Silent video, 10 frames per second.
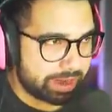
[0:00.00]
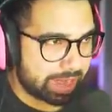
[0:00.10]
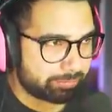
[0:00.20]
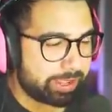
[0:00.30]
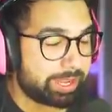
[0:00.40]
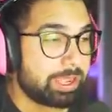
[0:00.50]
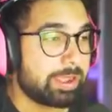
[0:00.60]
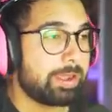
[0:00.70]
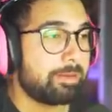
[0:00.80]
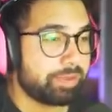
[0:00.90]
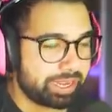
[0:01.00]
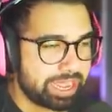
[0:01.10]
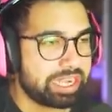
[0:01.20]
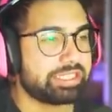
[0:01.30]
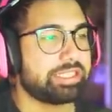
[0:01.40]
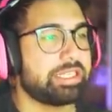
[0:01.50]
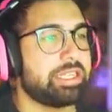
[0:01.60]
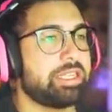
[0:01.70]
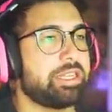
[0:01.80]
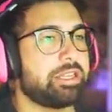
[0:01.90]
back bling, a pickaxe,
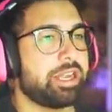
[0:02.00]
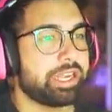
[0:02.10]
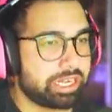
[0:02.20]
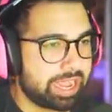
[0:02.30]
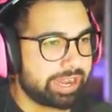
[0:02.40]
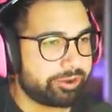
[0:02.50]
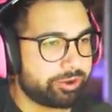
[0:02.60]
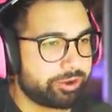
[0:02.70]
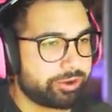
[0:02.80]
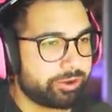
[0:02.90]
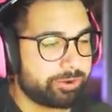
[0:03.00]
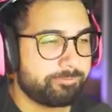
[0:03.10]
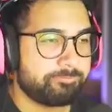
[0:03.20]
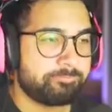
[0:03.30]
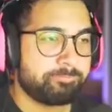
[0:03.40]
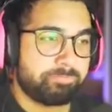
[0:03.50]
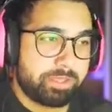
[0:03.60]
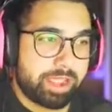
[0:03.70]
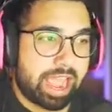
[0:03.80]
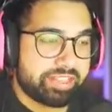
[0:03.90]
a glider,
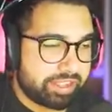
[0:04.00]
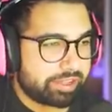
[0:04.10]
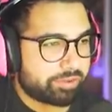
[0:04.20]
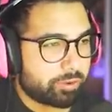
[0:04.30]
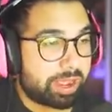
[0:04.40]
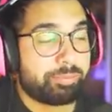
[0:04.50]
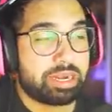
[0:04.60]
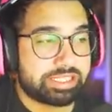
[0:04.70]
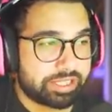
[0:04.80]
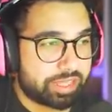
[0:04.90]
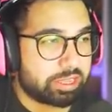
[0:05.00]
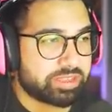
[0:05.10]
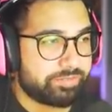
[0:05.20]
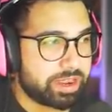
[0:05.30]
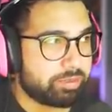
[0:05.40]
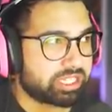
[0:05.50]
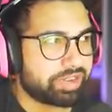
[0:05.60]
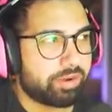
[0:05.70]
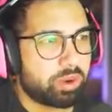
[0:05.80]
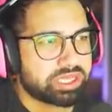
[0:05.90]
I think it's okay, plus one thousand V-Bucks.
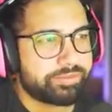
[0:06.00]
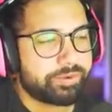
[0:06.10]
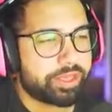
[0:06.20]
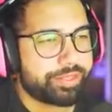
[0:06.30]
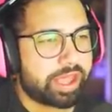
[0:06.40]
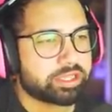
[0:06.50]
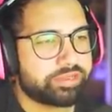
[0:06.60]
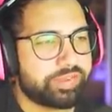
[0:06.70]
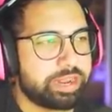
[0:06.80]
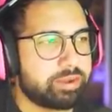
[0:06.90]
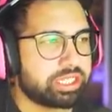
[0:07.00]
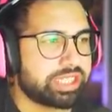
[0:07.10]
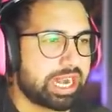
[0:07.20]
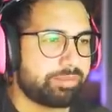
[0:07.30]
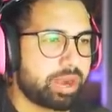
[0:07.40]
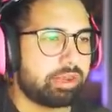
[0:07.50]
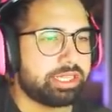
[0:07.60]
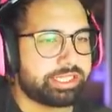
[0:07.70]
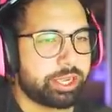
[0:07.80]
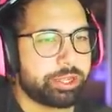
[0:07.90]
If it wasn't for the one thousand V-Bucks, then I'd
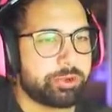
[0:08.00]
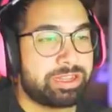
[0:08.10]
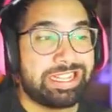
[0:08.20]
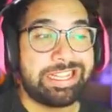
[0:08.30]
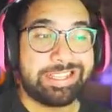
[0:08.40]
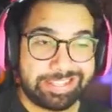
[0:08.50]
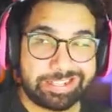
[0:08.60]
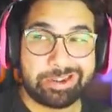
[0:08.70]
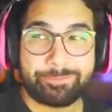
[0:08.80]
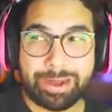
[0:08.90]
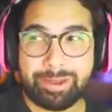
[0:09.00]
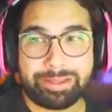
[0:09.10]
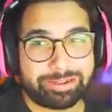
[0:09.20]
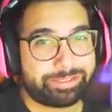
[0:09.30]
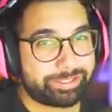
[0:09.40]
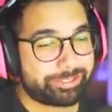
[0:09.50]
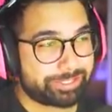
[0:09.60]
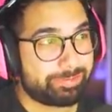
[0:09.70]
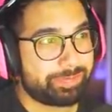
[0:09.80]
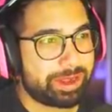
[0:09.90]
probably tell you, you know, probably consider
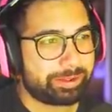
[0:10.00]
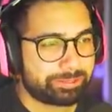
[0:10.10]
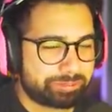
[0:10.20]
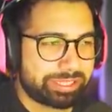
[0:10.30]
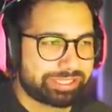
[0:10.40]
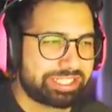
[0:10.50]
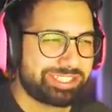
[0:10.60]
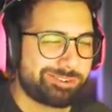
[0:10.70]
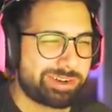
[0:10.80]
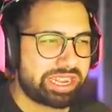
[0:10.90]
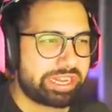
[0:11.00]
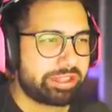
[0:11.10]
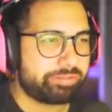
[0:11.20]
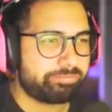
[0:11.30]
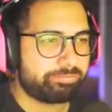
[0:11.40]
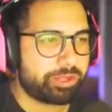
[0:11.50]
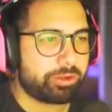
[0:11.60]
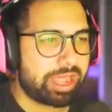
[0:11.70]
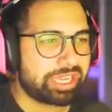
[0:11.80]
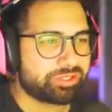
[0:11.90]
something else. But since you are getting the, you
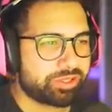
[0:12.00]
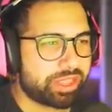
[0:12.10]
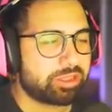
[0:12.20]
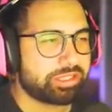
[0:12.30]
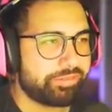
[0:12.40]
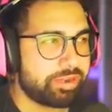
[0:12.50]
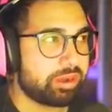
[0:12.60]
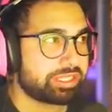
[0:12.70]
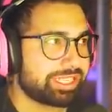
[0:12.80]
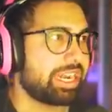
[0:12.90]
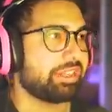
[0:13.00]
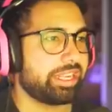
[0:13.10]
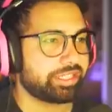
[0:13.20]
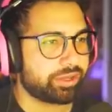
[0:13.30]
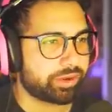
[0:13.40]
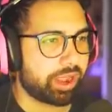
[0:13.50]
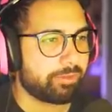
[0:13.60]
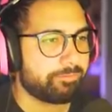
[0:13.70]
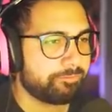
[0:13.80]
know, extra one thousand V-Bucks, then I think it's okay.